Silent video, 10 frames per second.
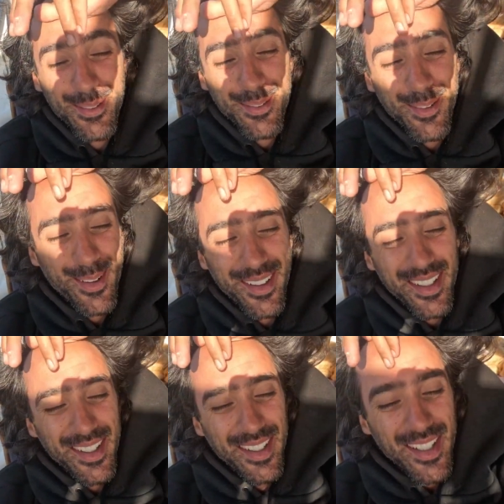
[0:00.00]
4
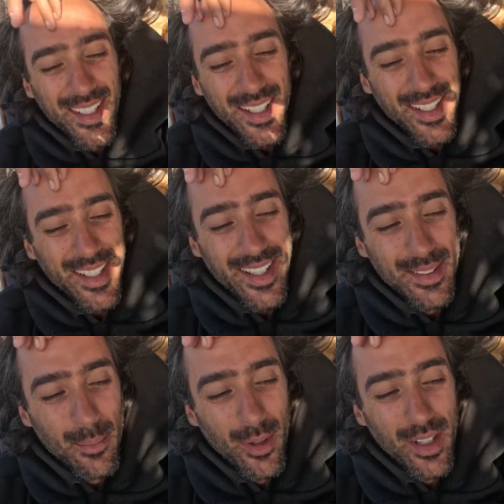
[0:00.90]

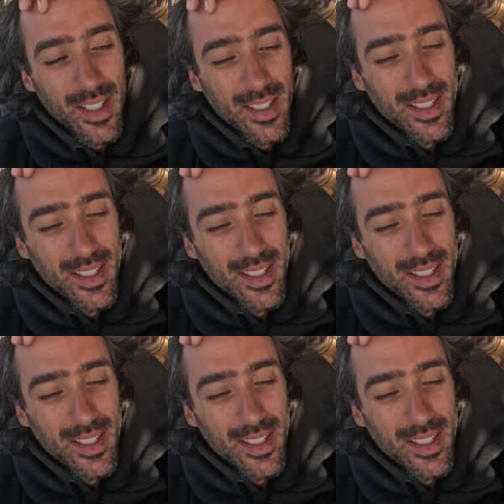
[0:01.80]
anymore,